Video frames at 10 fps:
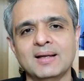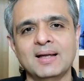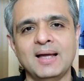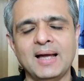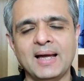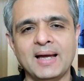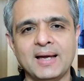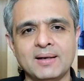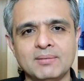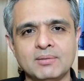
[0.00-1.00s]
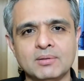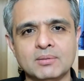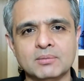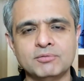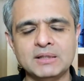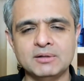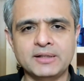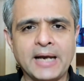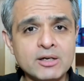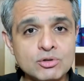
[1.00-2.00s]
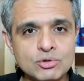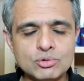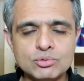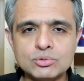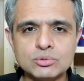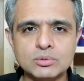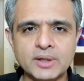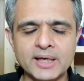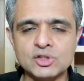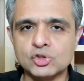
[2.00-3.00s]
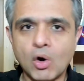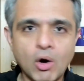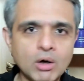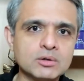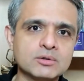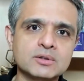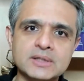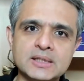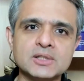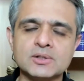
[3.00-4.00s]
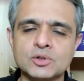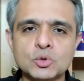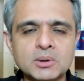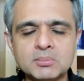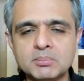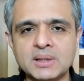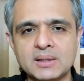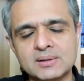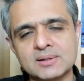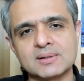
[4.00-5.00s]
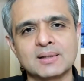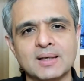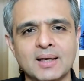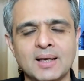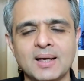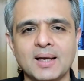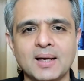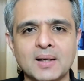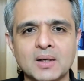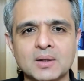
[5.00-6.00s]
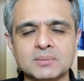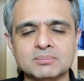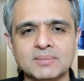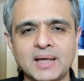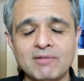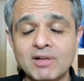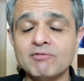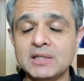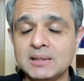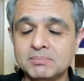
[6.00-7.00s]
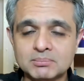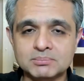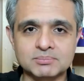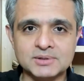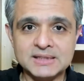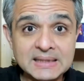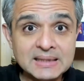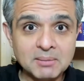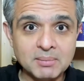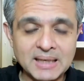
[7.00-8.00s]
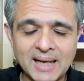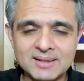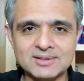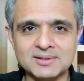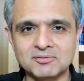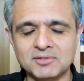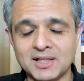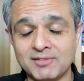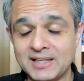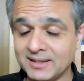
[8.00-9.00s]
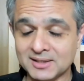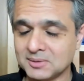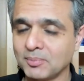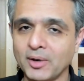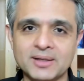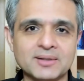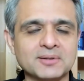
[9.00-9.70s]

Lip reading: And we tend to exalt these human beings. And when we see them in action, we are very disappointed.